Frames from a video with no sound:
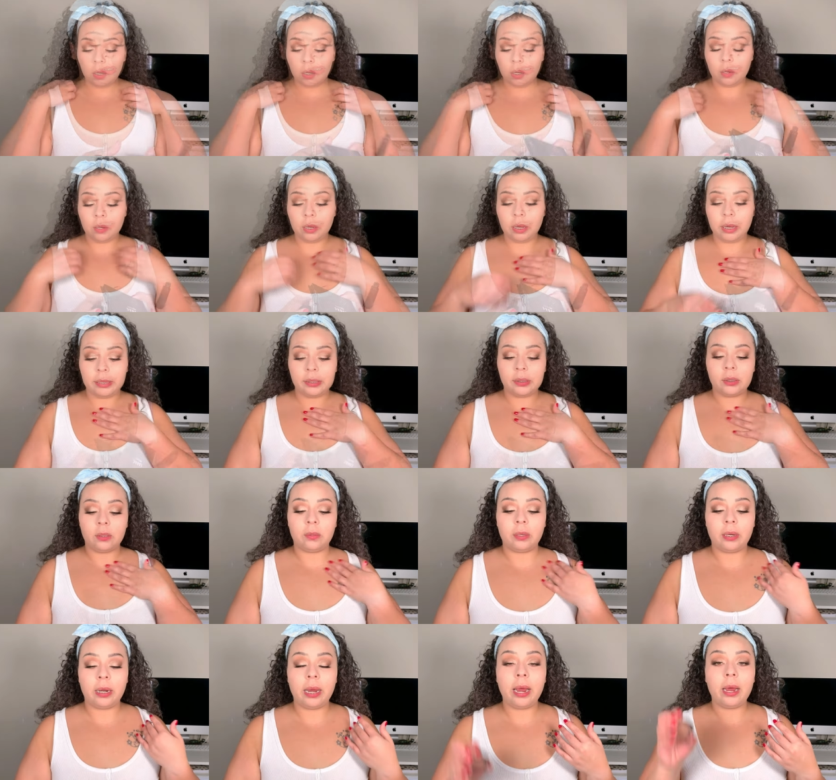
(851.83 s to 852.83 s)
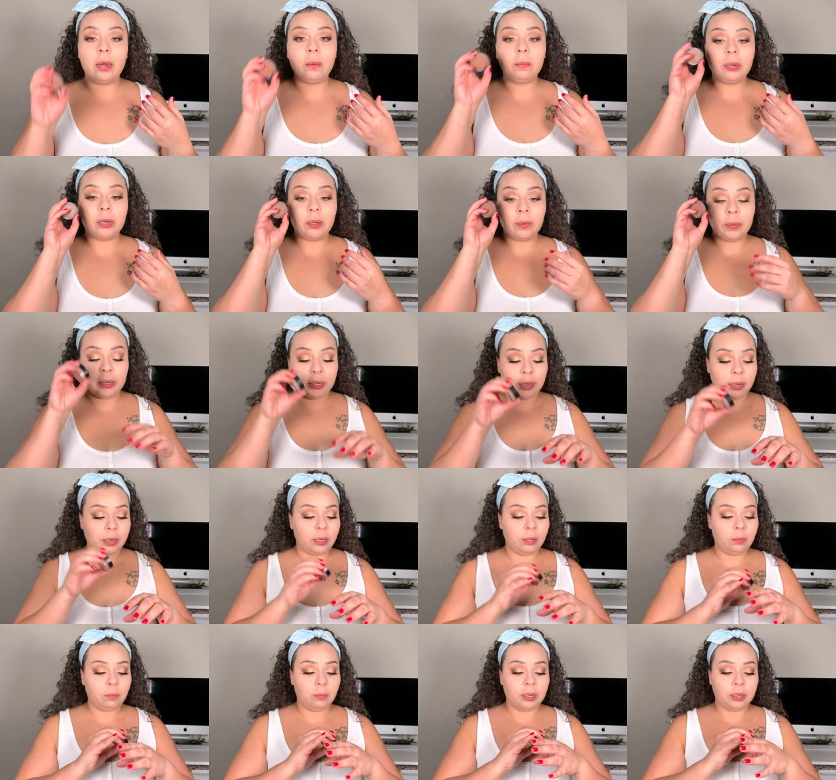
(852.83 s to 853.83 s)
Okay, so now we're going
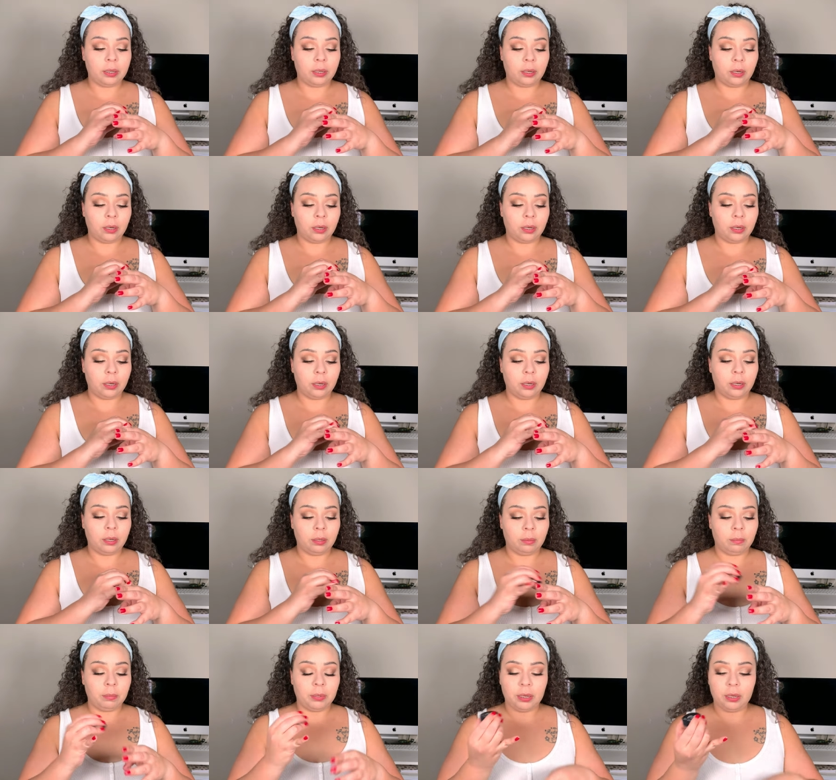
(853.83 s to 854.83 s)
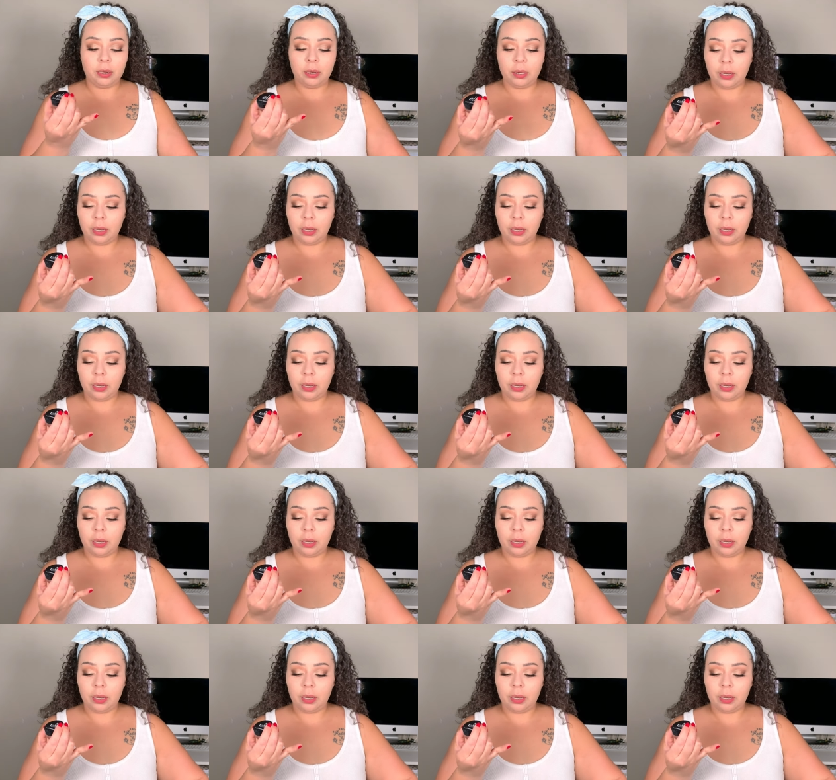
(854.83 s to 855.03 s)
in with our um,